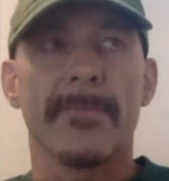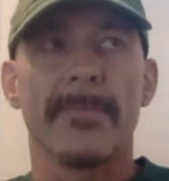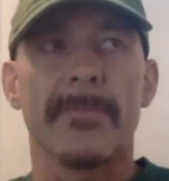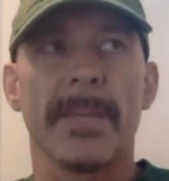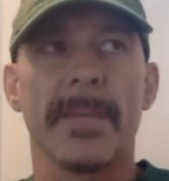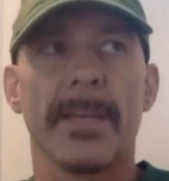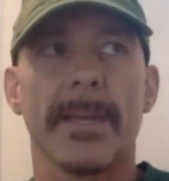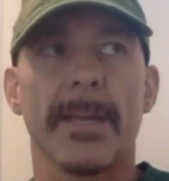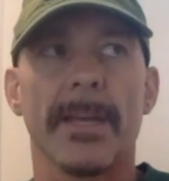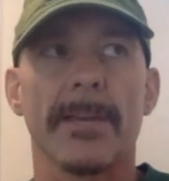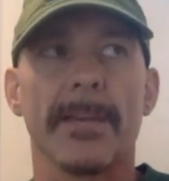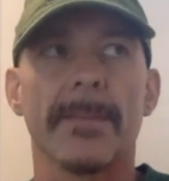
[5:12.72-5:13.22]

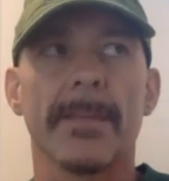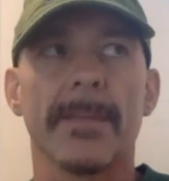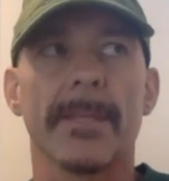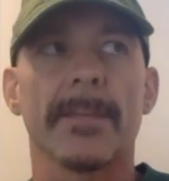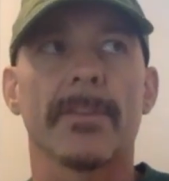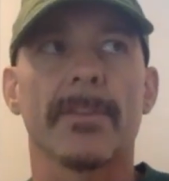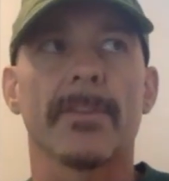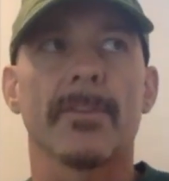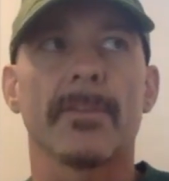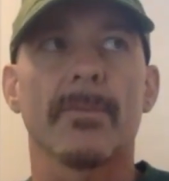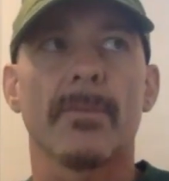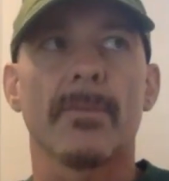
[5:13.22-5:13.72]
fit, I
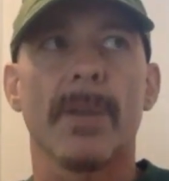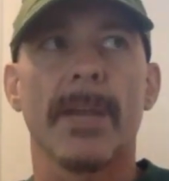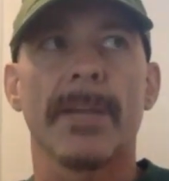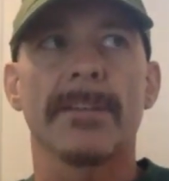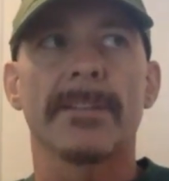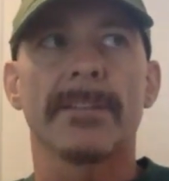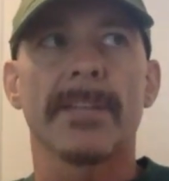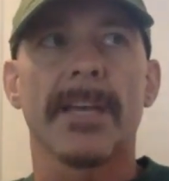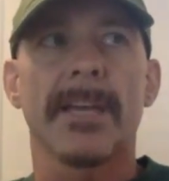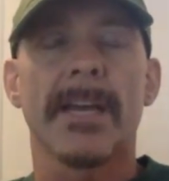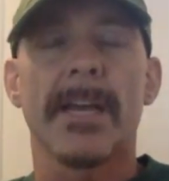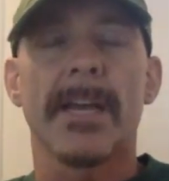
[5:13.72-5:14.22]
think, at the
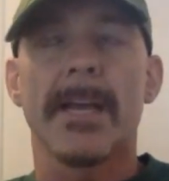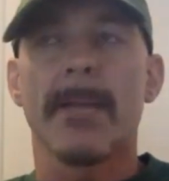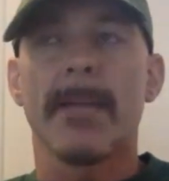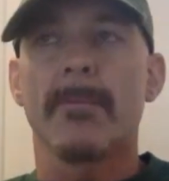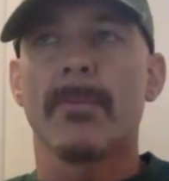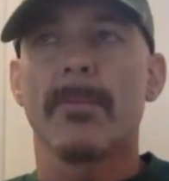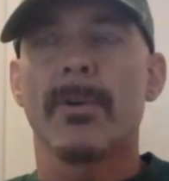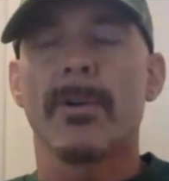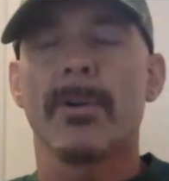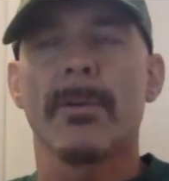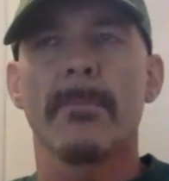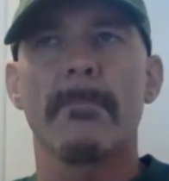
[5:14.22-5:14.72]
right
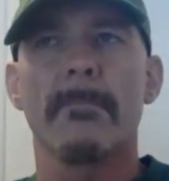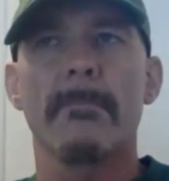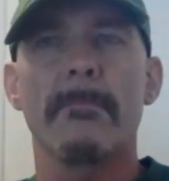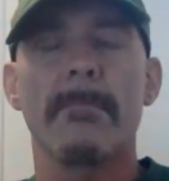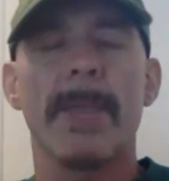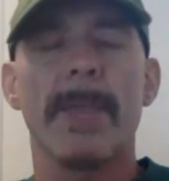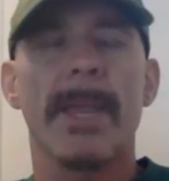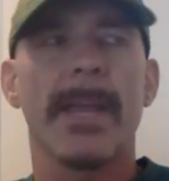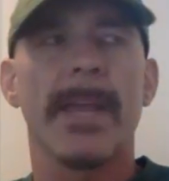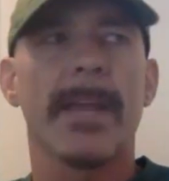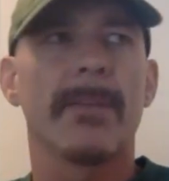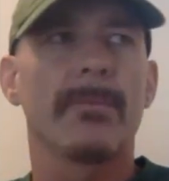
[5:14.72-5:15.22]
time where,
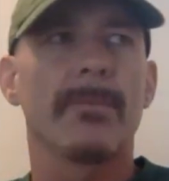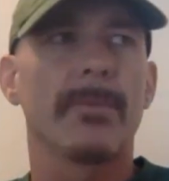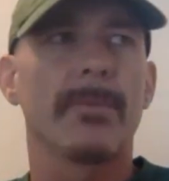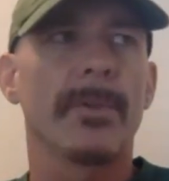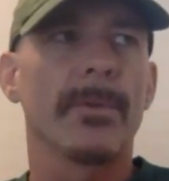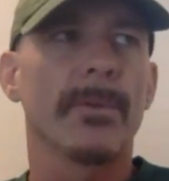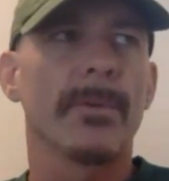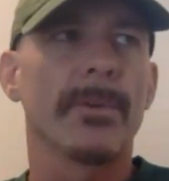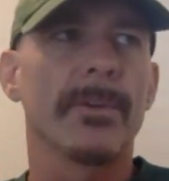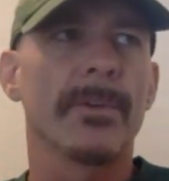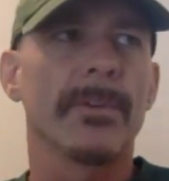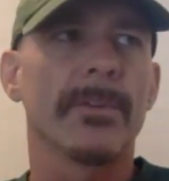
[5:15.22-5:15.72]
man,
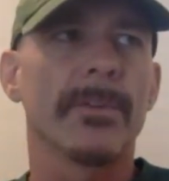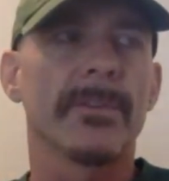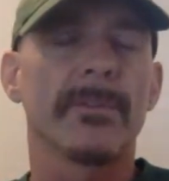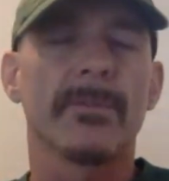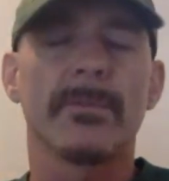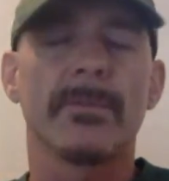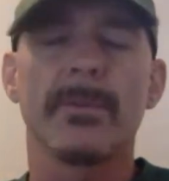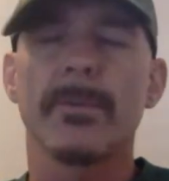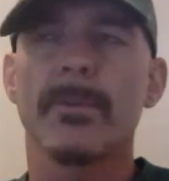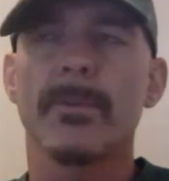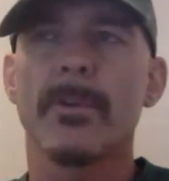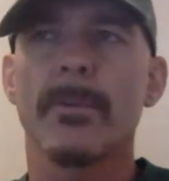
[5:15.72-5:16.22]
we
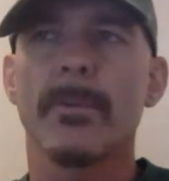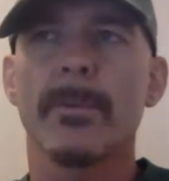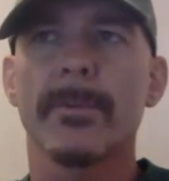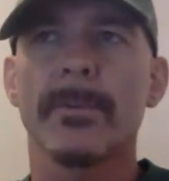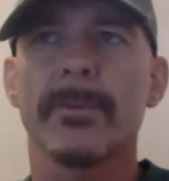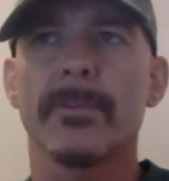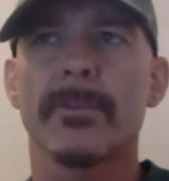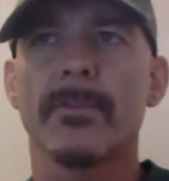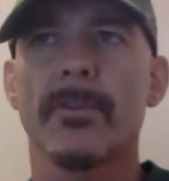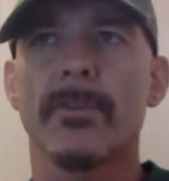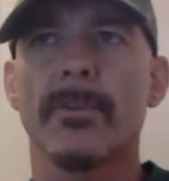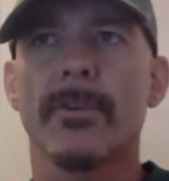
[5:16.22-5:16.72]
were
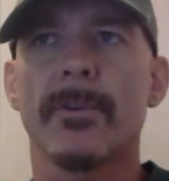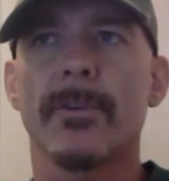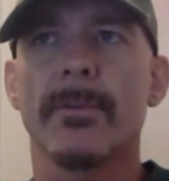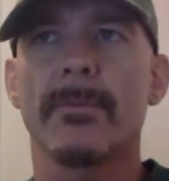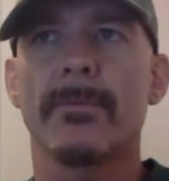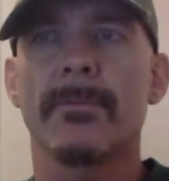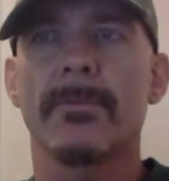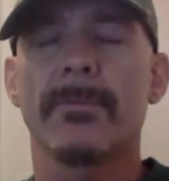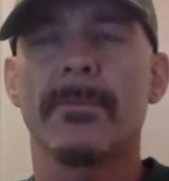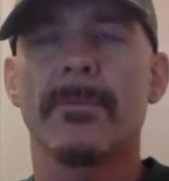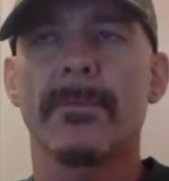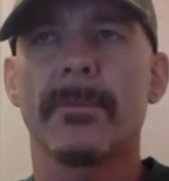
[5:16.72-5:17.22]
almost
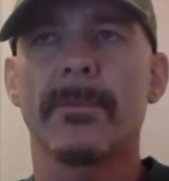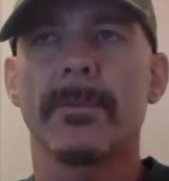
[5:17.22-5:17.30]
growing.